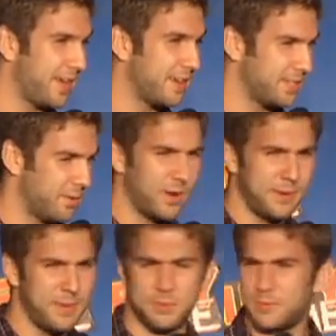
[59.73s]
And I was like, what
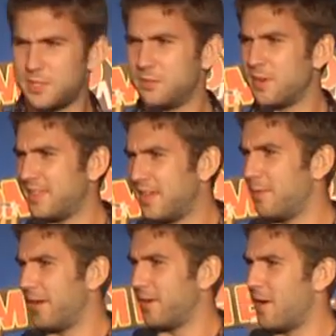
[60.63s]
am I supposed to drink then
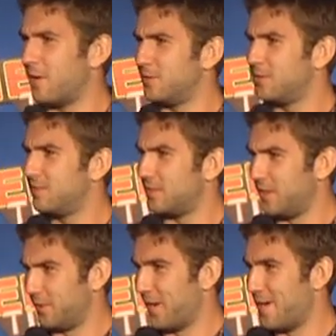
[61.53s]
when I go out to
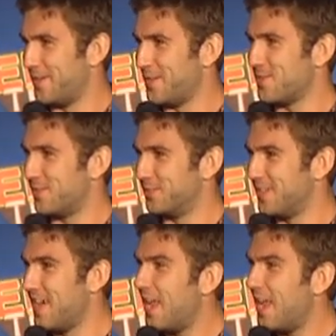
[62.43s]
do comedy shows?